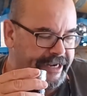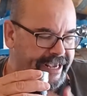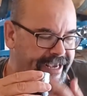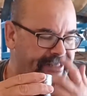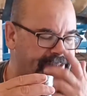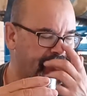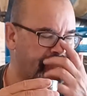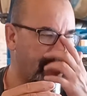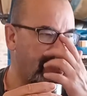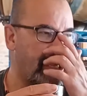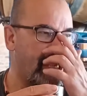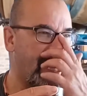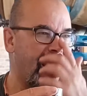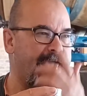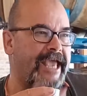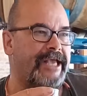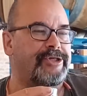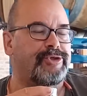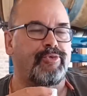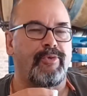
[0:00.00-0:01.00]

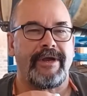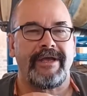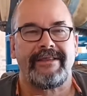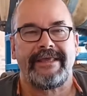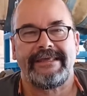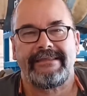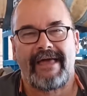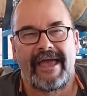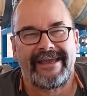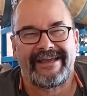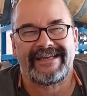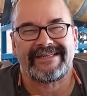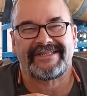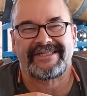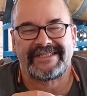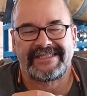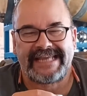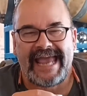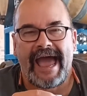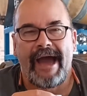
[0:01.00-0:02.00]
It's really like a
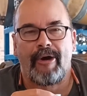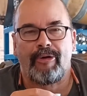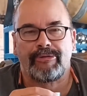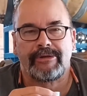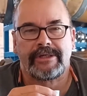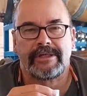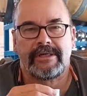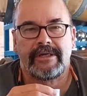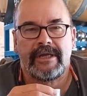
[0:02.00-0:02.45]
stout.